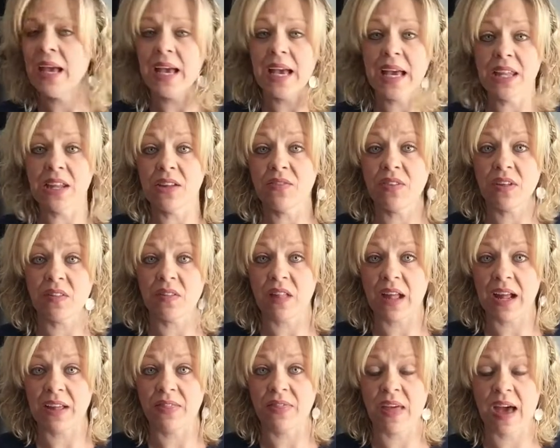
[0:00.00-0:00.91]
anything
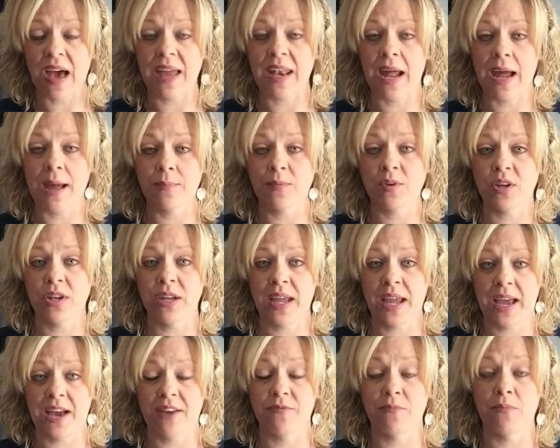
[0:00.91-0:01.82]
like that, I'm going to
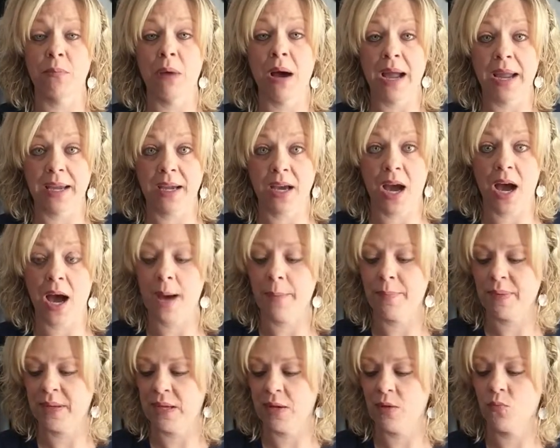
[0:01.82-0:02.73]
have my
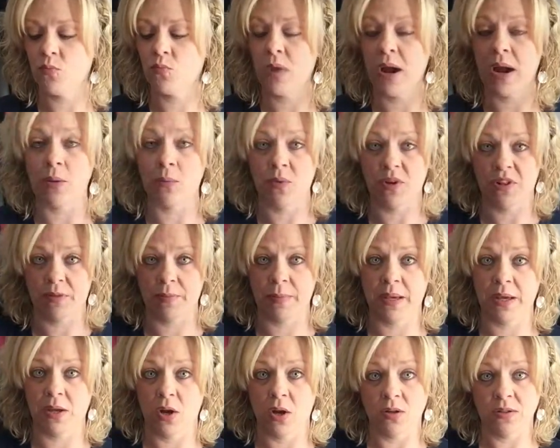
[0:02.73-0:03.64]
copy right with
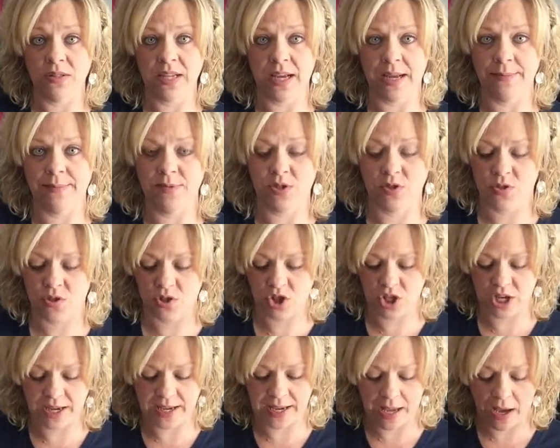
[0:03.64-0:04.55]
me at all times during
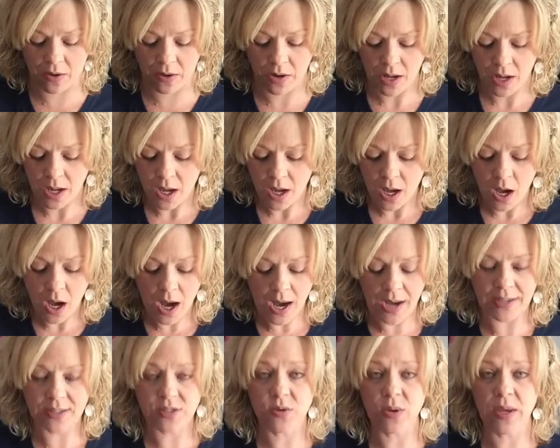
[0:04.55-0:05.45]
checkout.
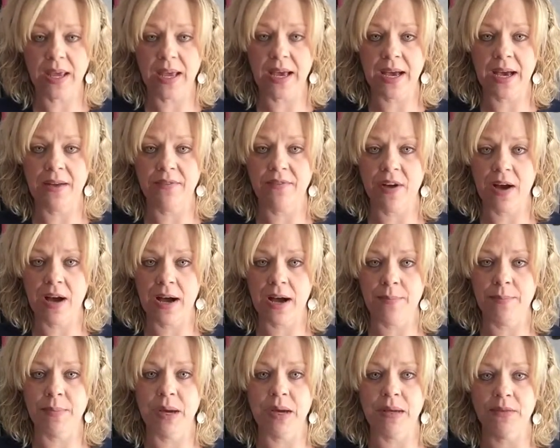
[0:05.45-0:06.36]
I also have
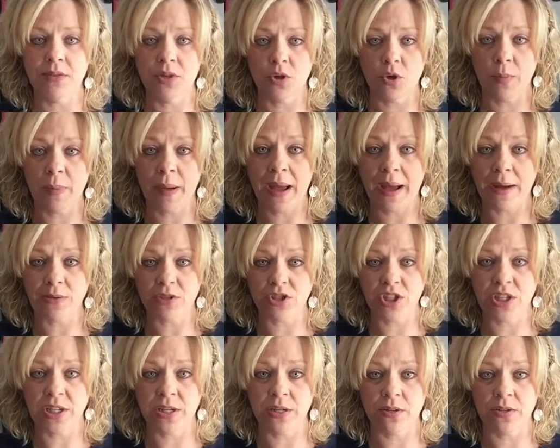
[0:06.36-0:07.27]
a little
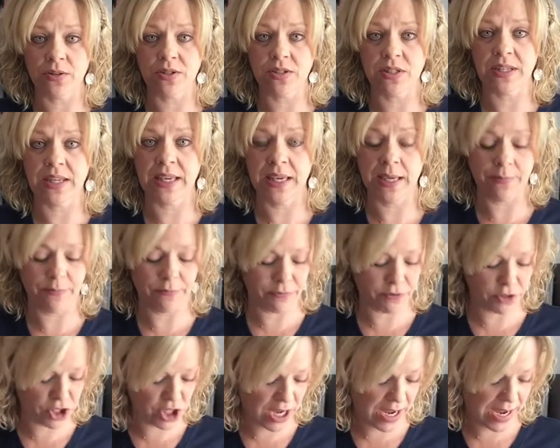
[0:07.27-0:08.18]
pouch here to keep for
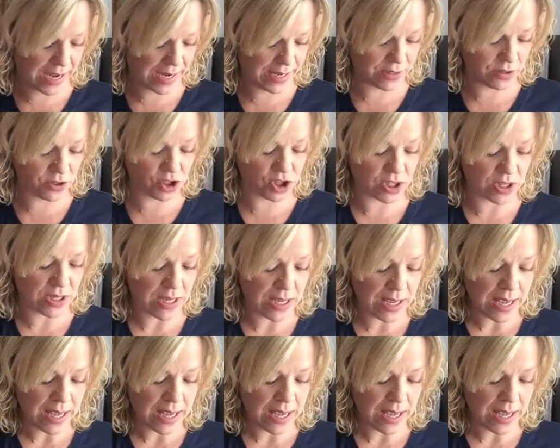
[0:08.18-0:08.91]
change.